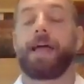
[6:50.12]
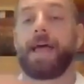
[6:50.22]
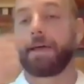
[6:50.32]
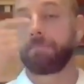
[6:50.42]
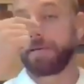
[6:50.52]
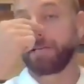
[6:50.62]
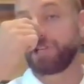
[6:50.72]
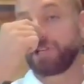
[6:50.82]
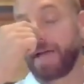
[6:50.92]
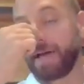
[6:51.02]
and
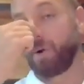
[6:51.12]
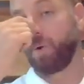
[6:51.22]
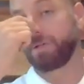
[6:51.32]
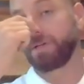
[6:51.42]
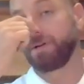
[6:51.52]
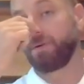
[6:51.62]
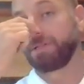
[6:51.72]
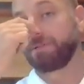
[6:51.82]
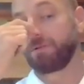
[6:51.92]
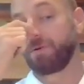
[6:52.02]
pinch and hold your
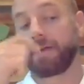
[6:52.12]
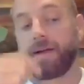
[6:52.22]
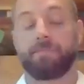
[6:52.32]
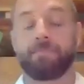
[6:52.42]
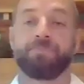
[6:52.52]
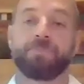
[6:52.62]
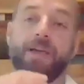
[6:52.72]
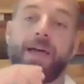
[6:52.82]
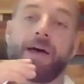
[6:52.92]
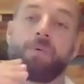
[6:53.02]
nose, okay?
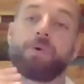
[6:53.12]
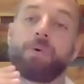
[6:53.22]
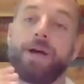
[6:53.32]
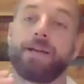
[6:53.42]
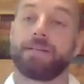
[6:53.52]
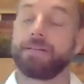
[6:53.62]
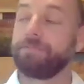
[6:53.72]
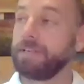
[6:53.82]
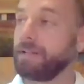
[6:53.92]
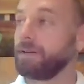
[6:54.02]
And what we're waiting to
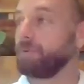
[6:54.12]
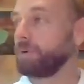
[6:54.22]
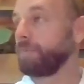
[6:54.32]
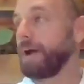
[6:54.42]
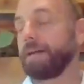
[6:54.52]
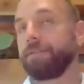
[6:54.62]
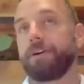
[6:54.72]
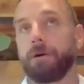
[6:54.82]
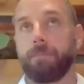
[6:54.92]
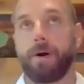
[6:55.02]
feel, we're waiting
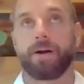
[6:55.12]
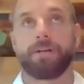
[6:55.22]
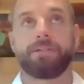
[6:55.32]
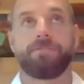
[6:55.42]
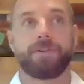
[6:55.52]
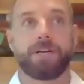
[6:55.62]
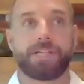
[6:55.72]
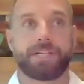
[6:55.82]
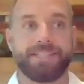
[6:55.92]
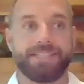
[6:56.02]
for our body's
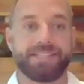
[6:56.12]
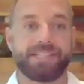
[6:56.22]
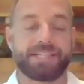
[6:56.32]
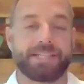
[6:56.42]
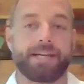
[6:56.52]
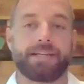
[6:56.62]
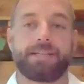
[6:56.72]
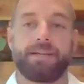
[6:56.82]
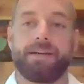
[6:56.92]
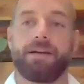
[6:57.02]
first
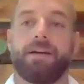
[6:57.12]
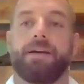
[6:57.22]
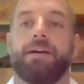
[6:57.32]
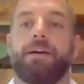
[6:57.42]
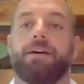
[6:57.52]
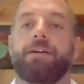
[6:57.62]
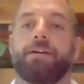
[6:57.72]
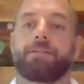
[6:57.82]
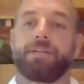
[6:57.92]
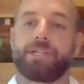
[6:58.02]
distinct
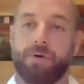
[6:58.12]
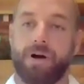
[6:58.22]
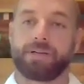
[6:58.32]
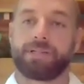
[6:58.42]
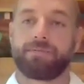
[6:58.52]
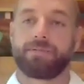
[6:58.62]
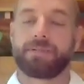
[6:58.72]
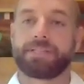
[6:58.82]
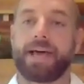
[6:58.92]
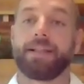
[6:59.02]
response
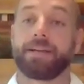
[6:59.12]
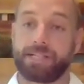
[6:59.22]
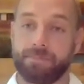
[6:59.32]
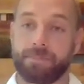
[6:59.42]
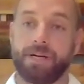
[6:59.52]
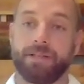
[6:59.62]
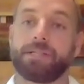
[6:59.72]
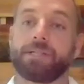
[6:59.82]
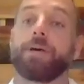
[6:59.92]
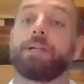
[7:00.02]
telling us to breathe.
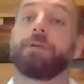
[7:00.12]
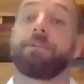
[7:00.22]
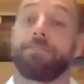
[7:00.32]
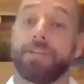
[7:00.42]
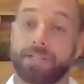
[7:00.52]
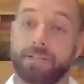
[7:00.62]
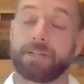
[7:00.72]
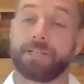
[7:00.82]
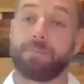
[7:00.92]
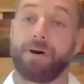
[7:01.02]
So it'll be a physical
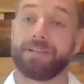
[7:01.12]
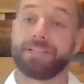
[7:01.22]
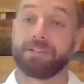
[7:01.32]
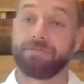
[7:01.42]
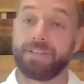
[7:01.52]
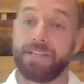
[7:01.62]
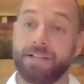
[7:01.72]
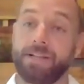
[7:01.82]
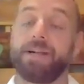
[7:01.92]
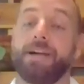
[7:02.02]
response. You'll
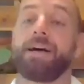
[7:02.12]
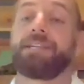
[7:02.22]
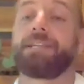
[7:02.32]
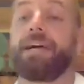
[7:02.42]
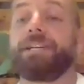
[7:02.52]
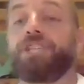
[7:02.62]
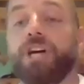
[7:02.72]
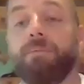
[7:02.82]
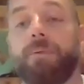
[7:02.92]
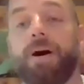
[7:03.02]
feel a slight
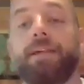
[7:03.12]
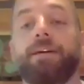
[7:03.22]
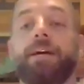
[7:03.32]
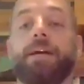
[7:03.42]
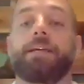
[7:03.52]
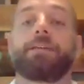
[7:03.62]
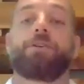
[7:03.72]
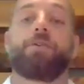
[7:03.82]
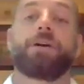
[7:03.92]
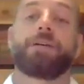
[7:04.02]
jump either in
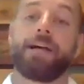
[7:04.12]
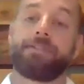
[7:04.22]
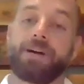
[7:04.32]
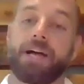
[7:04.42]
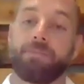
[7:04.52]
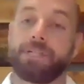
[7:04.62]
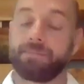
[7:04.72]
your diaphragm as